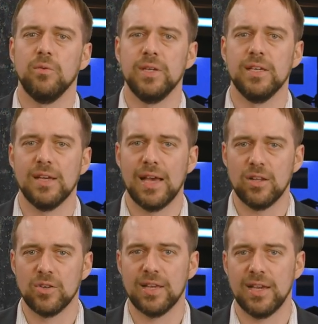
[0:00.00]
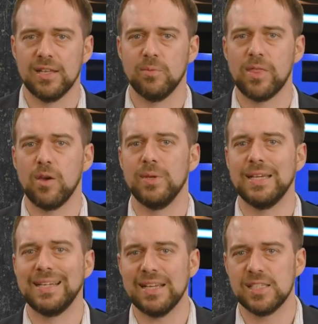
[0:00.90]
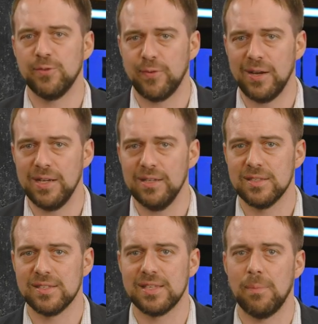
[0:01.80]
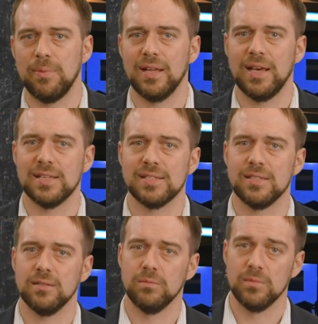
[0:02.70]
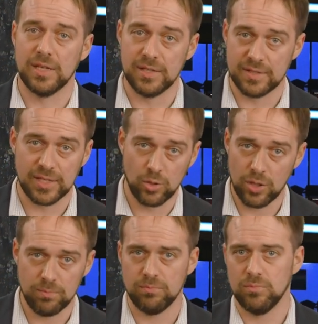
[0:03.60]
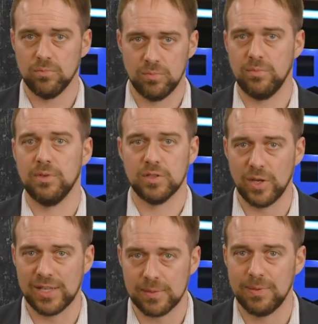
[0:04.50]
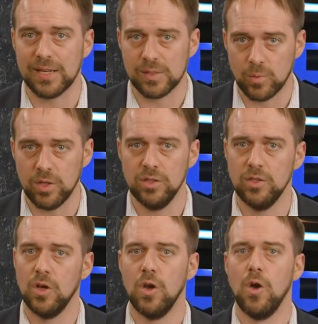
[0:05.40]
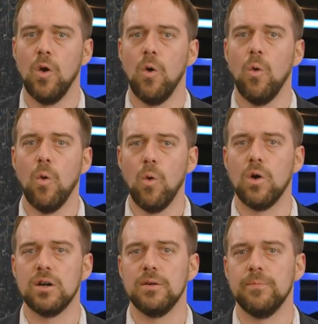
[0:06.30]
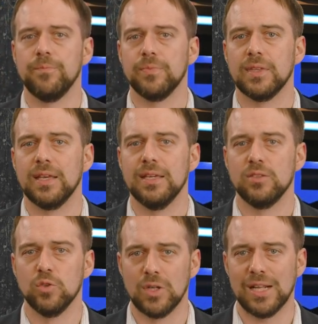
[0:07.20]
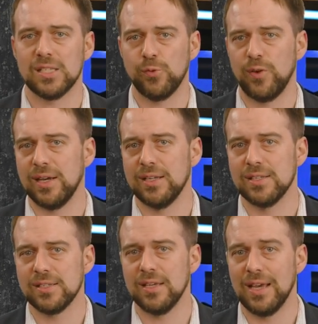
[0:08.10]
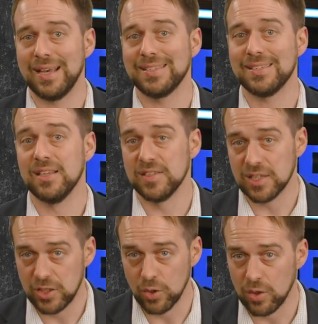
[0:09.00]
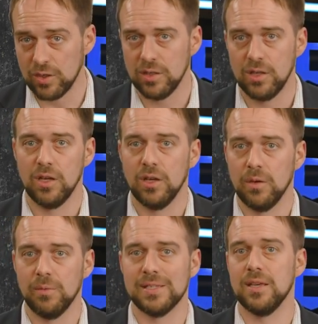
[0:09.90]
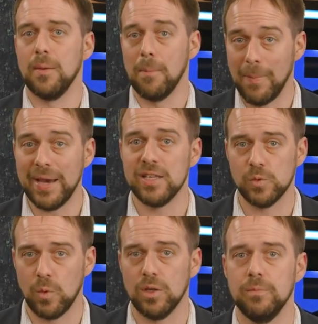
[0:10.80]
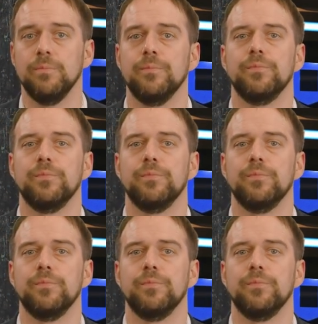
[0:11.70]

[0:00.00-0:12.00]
we allocate whether we classify the sample as insecure, so as +1, or to classify it as secure with a -1.